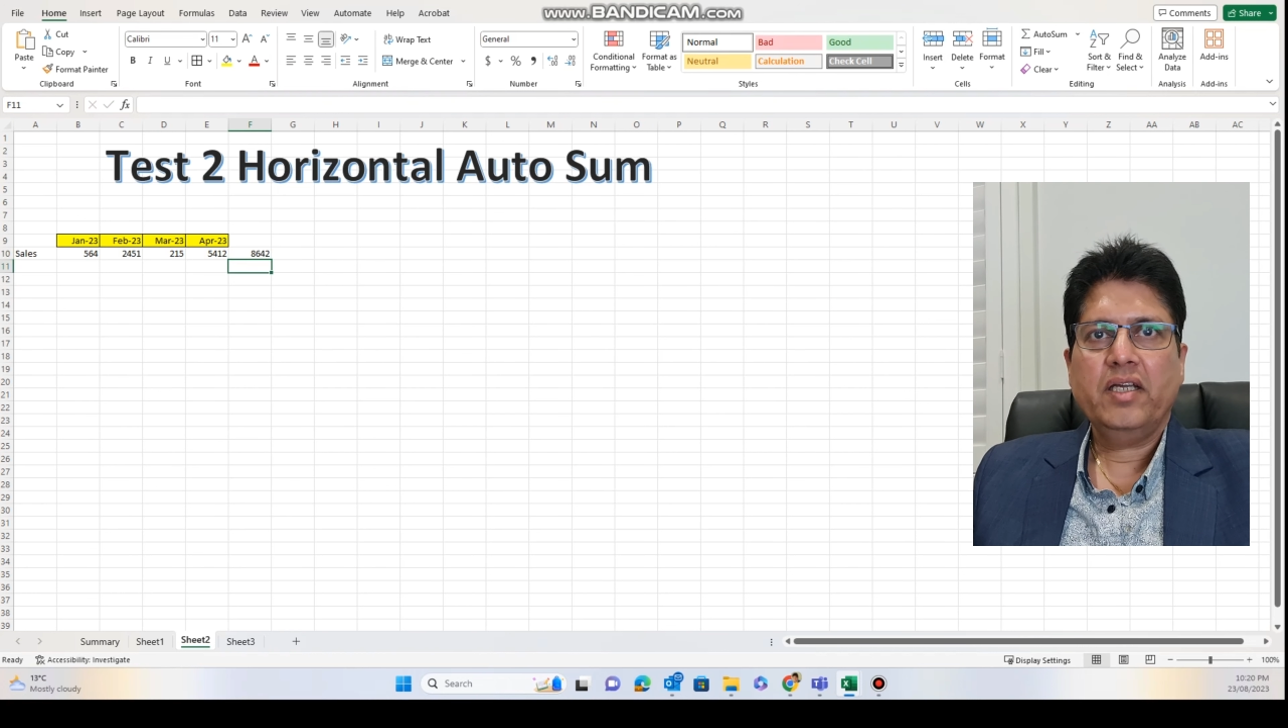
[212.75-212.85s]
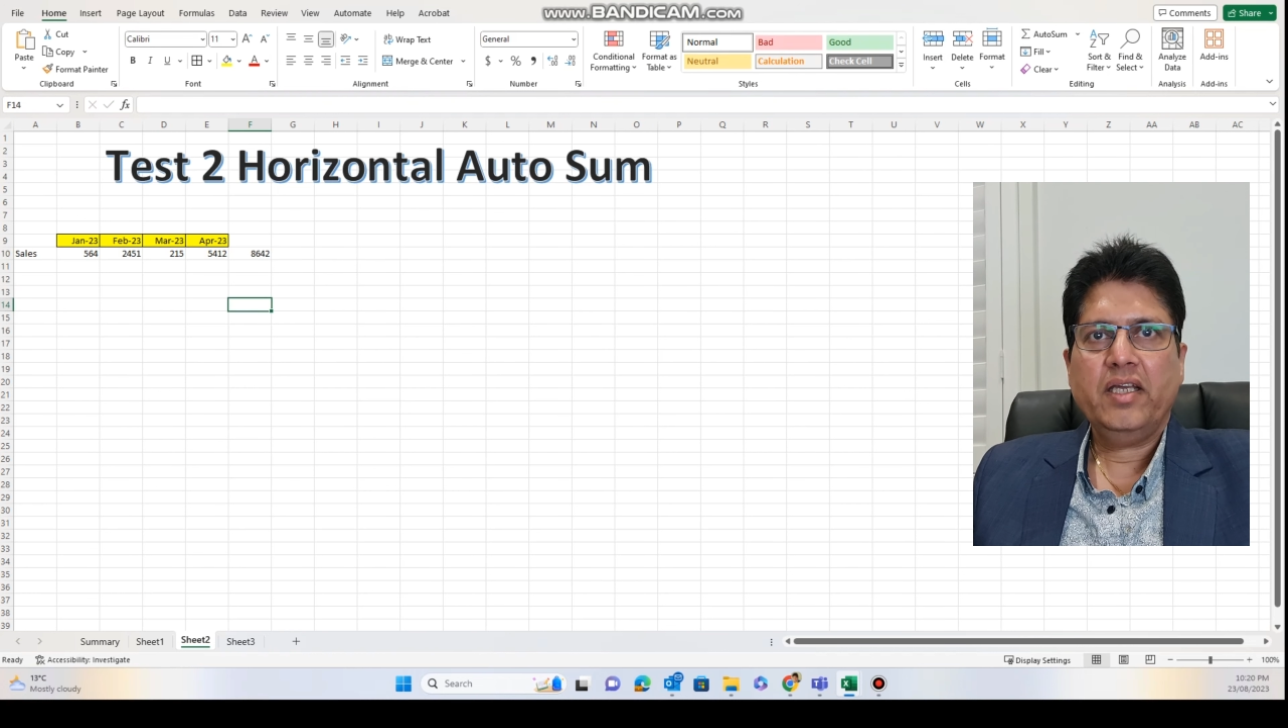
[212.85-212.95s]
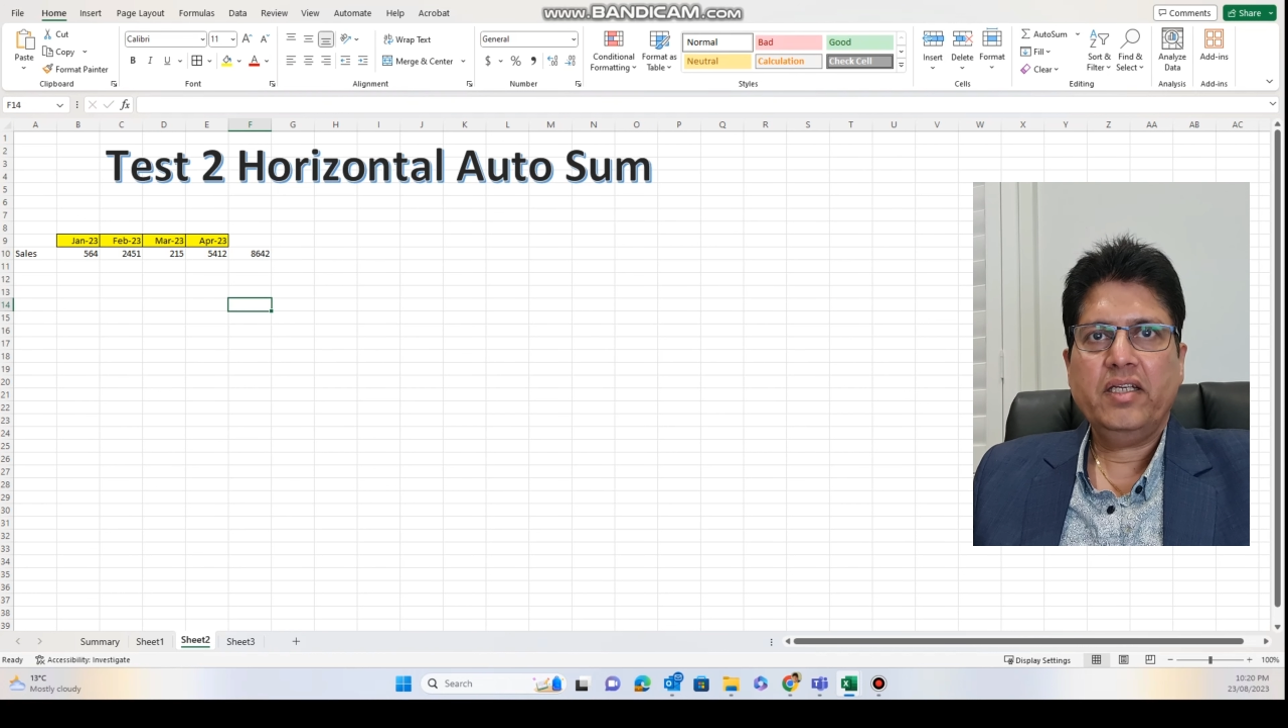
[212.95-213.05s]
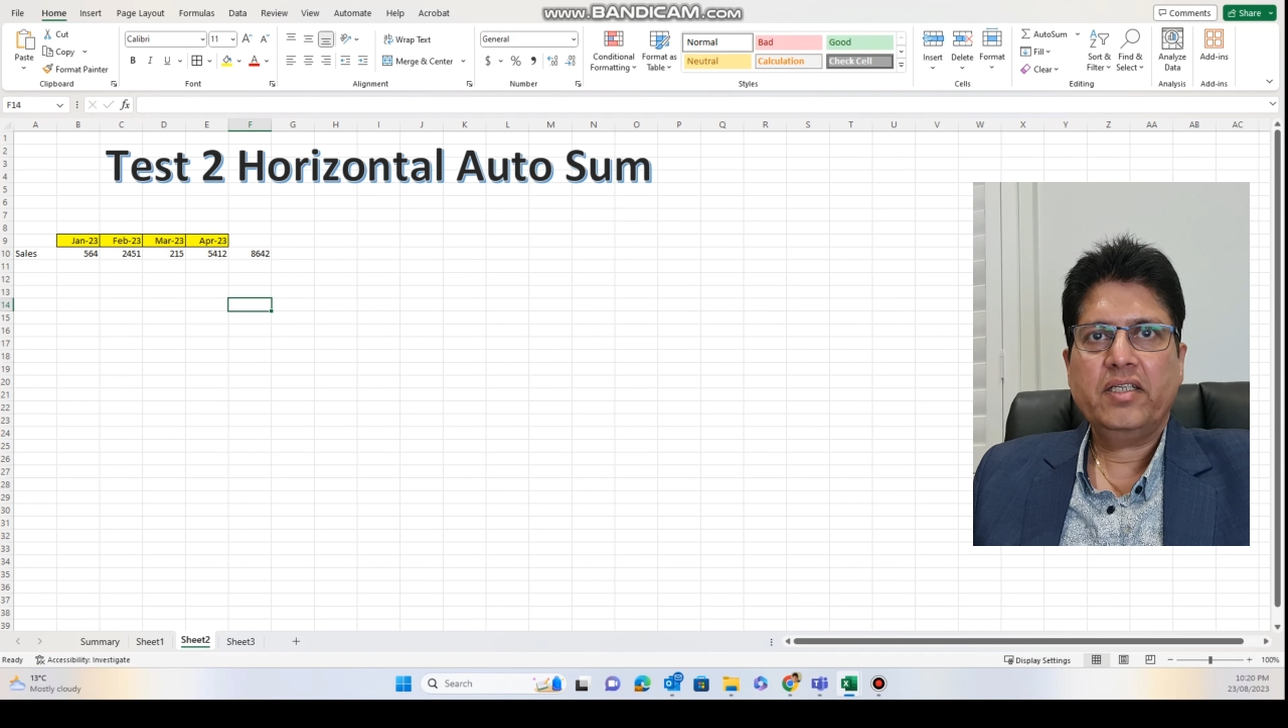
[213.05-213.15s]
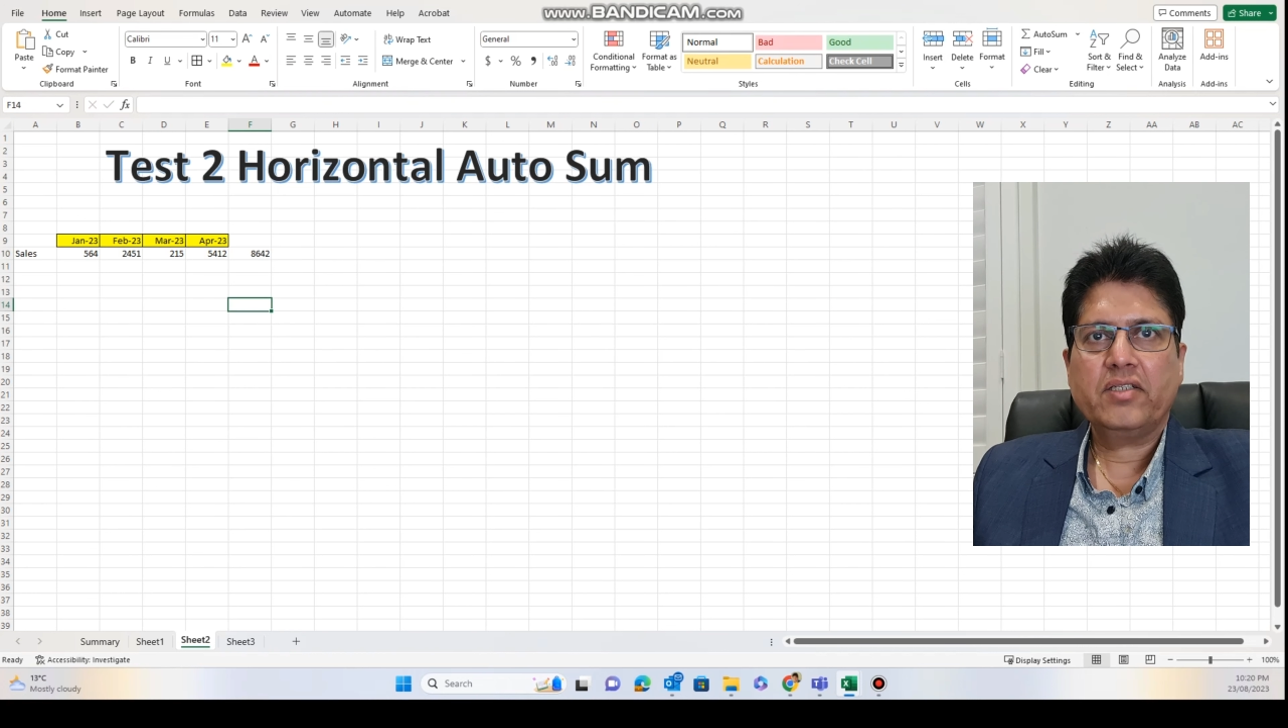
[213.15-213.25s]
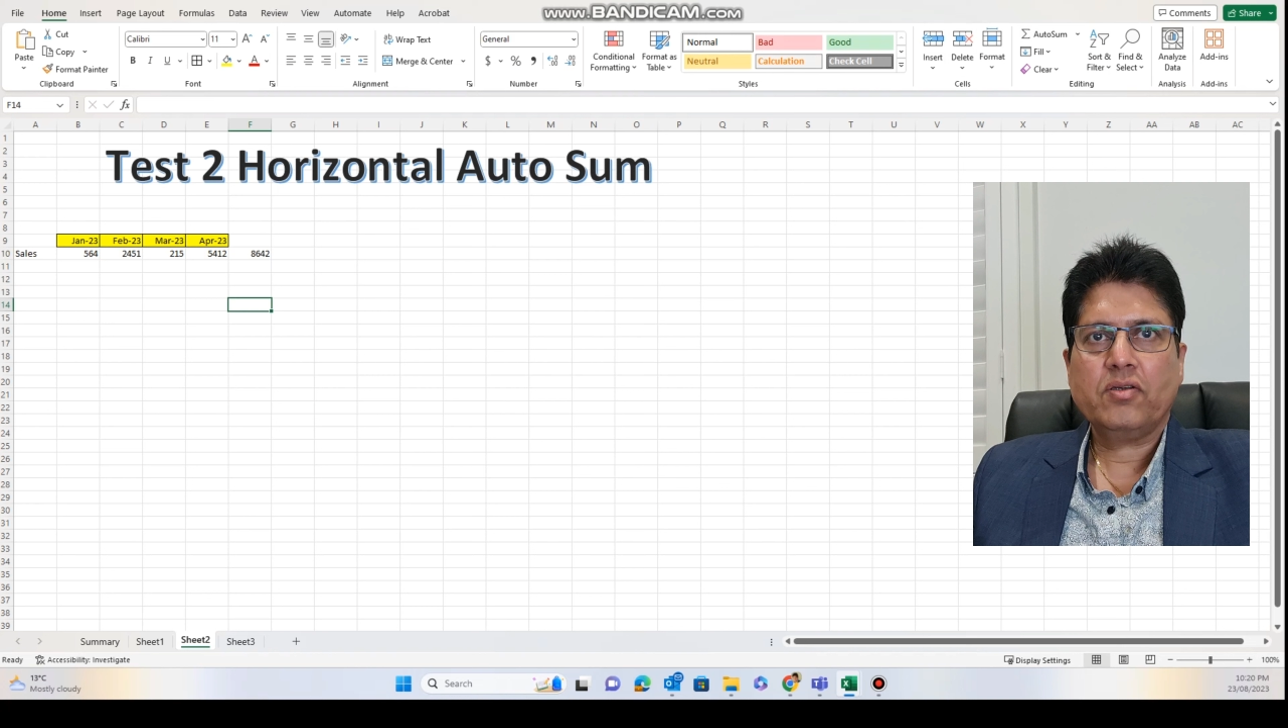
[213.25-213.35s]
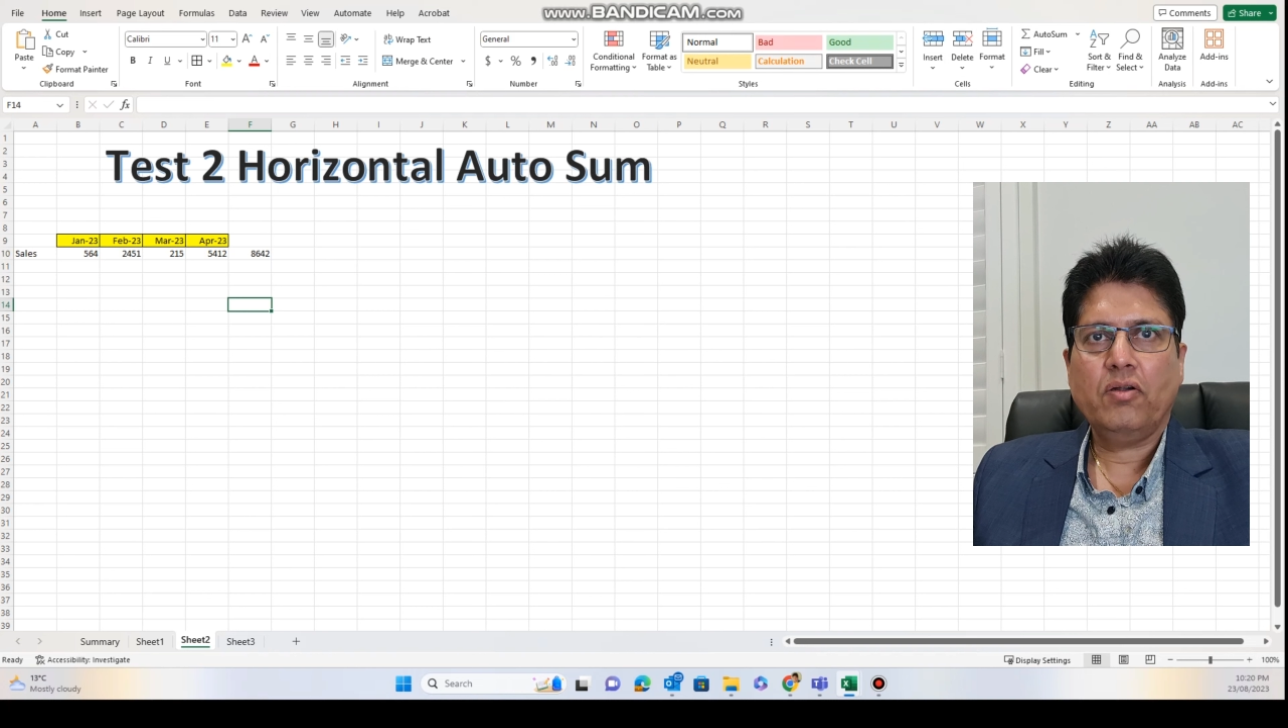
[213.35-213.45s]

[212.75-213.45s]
and it is